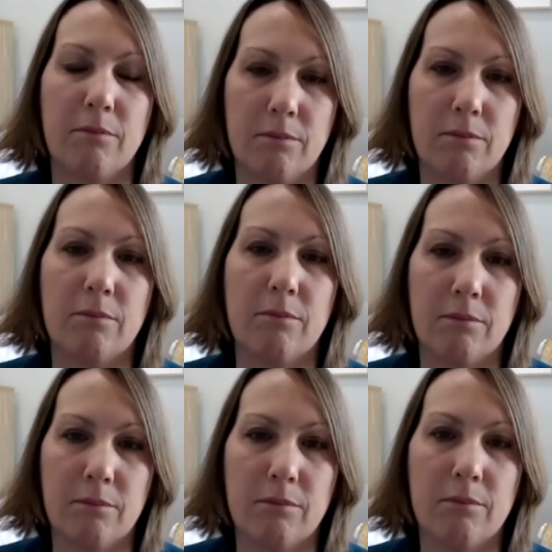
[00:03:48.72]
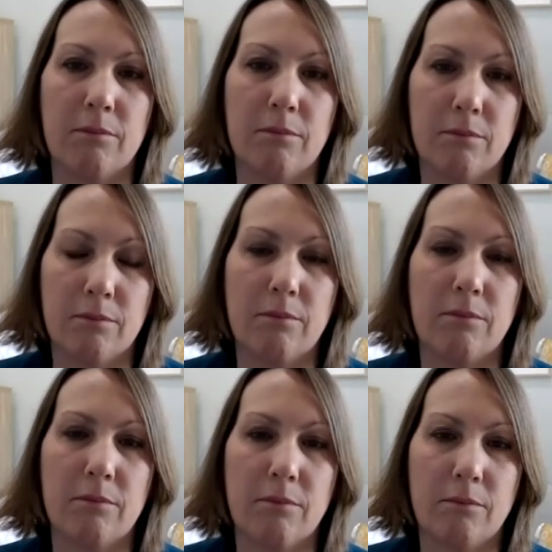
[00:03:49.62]

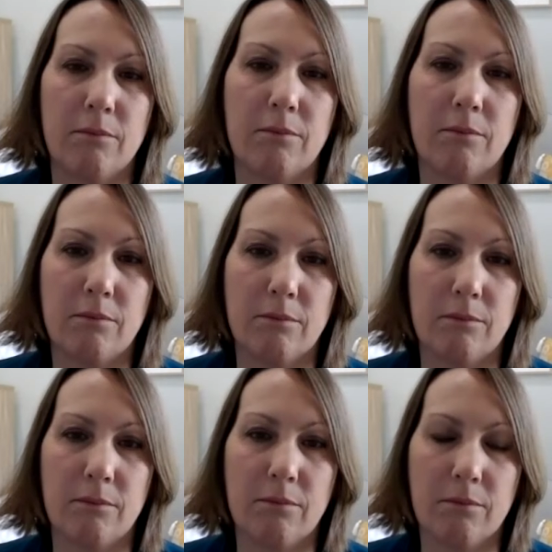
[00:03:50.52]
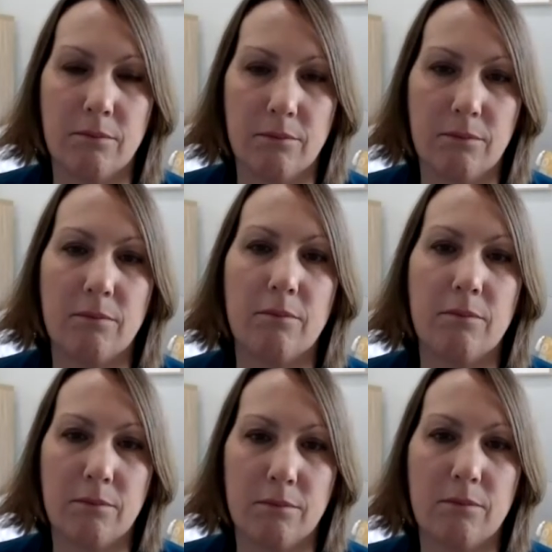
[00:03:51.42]

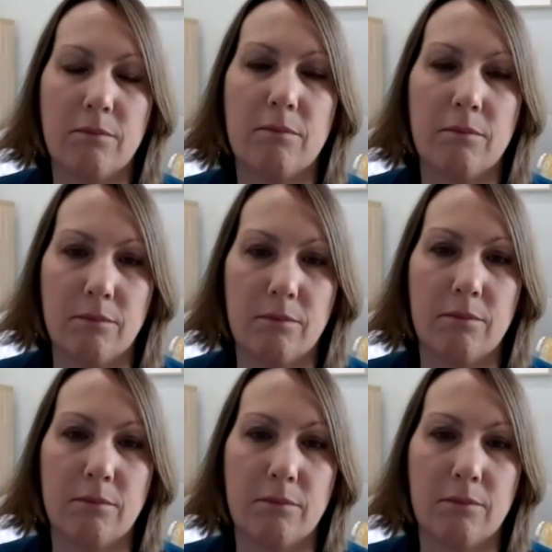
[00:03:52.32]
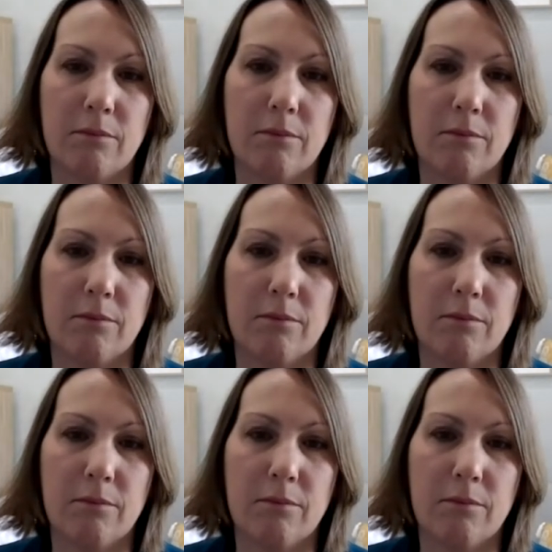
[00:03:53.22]
No words are spoken by the person on screen.